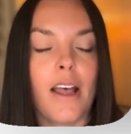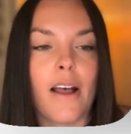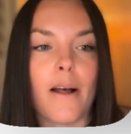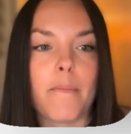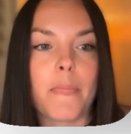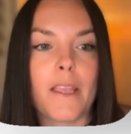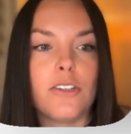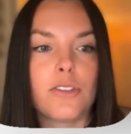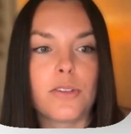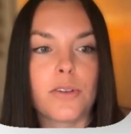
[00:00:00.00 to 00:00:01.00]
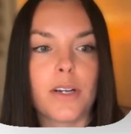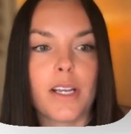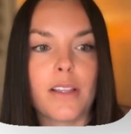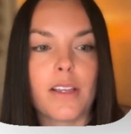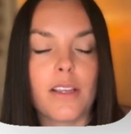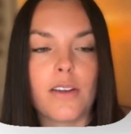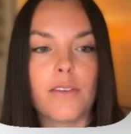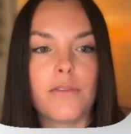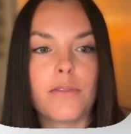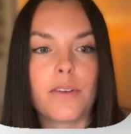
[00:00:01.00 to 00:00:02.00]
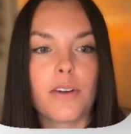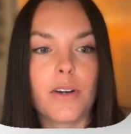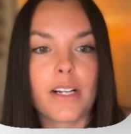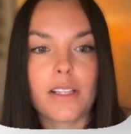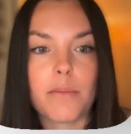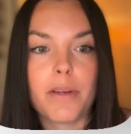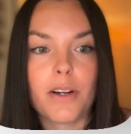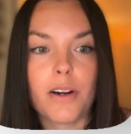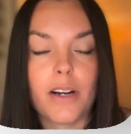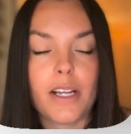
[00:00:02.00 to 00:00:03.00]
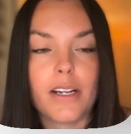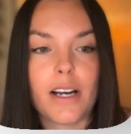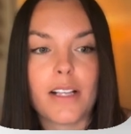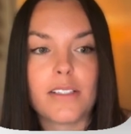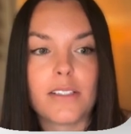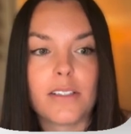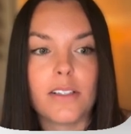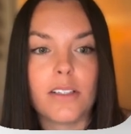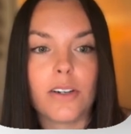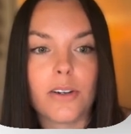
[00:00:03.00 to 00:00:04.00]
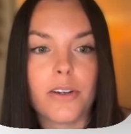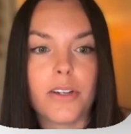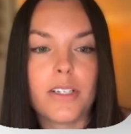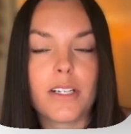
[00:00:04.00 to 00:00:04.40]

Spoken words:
ensuring that you've correctly periodized the load